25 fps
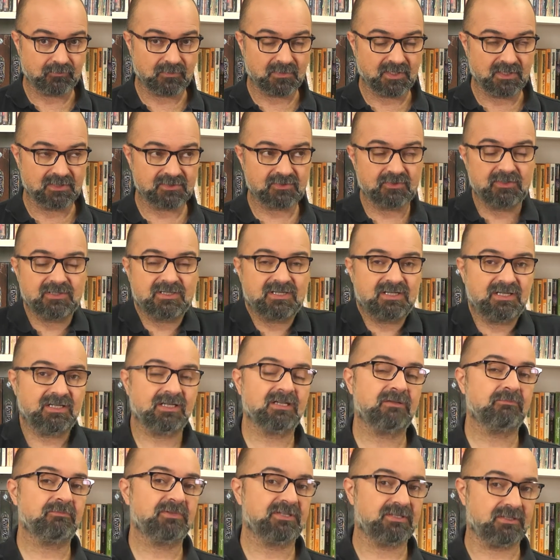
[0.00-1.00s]
So it
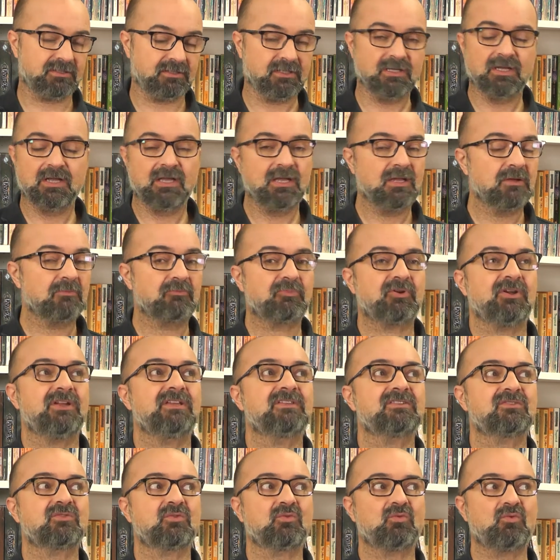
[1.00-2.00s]
can be done, but
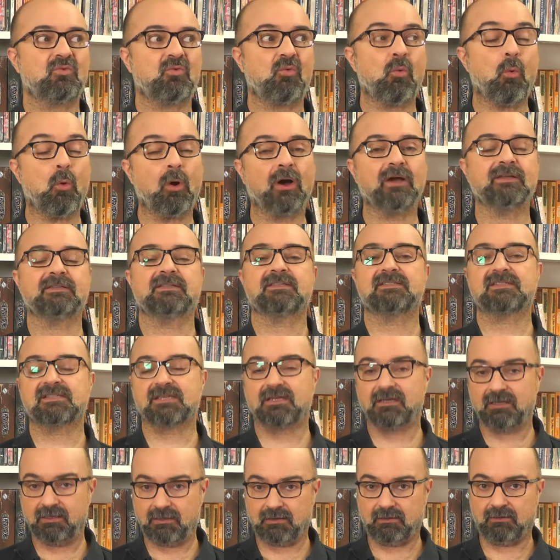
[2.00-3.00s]
it's quite a
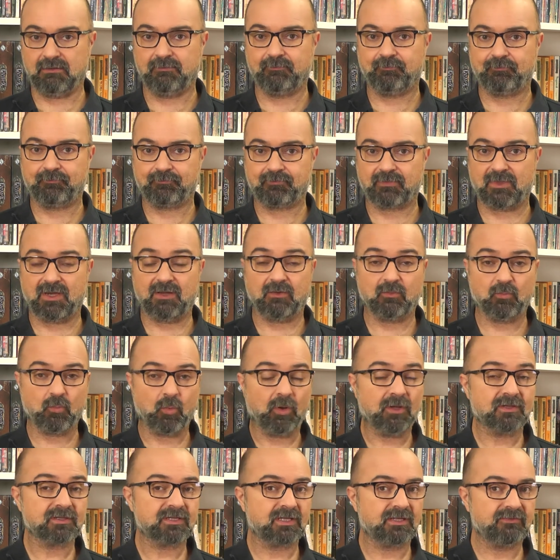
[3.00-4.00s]
skill, and
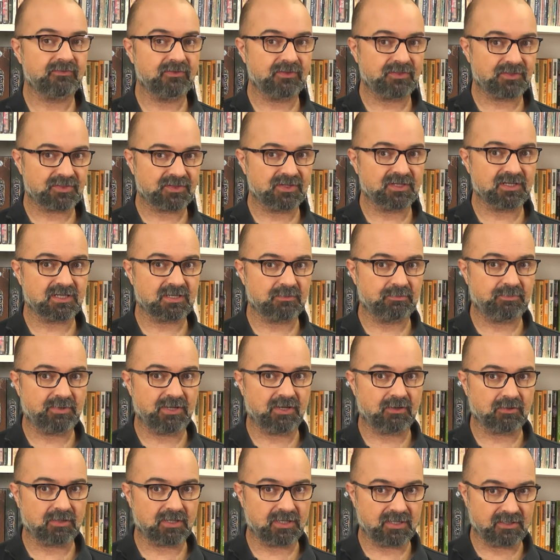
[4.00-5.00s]
one that if you think
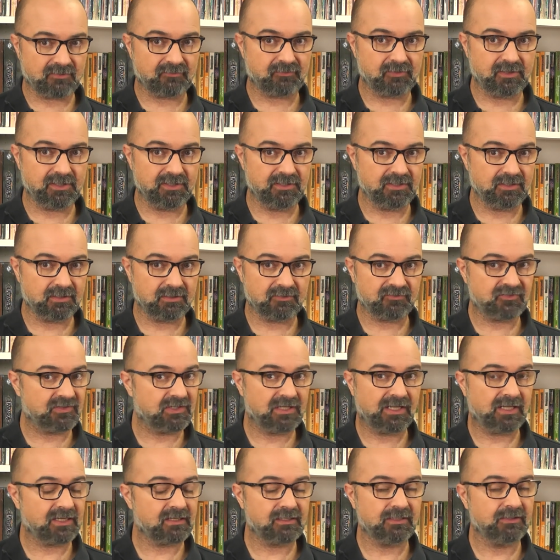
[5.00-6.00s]
about carefully enough, the
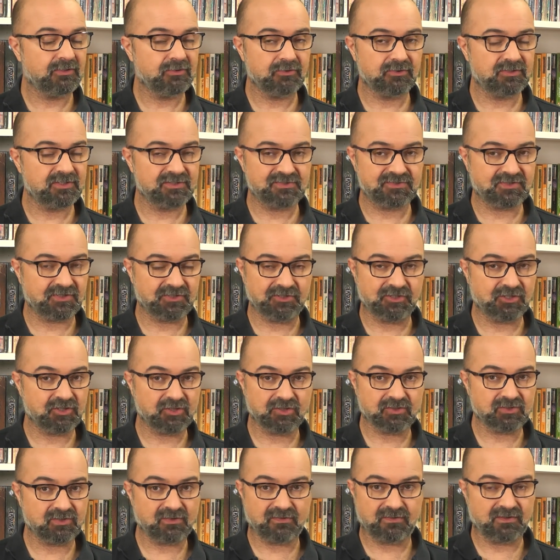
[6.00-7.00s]
likelihood is that you're
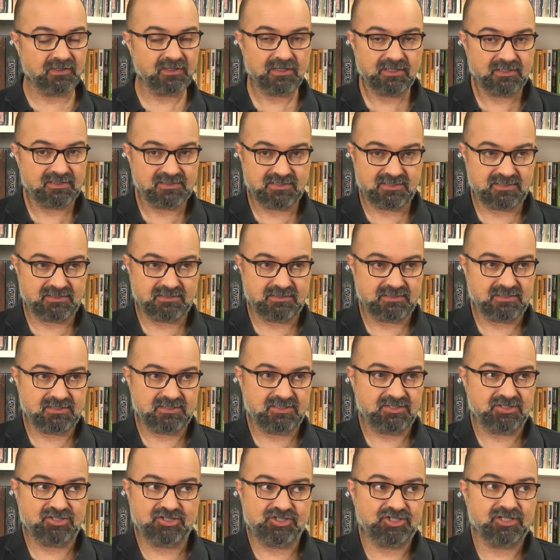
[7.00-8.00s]
going to think is
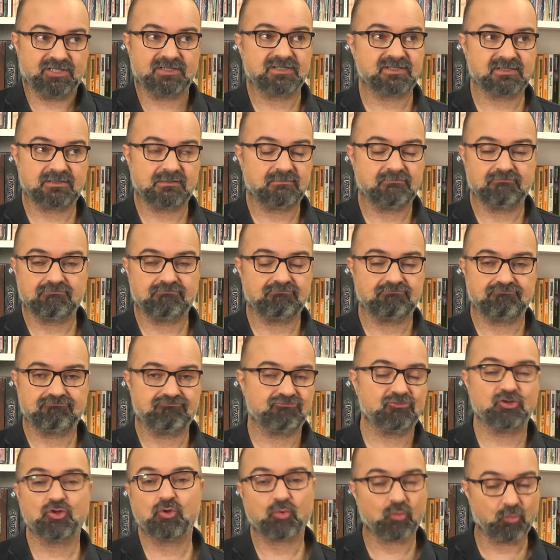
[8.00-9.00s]
just
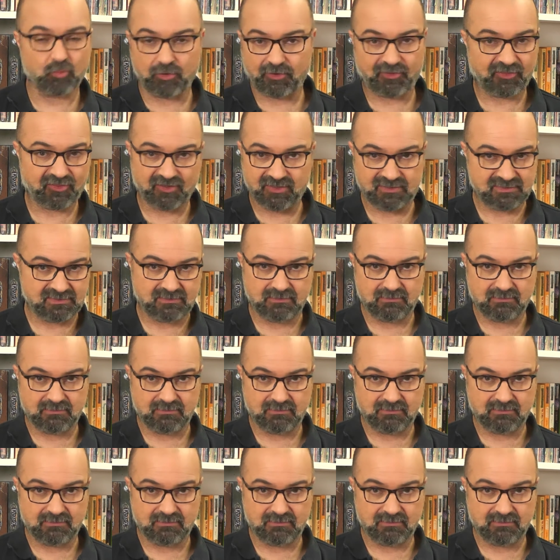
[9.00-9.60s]
not worth it.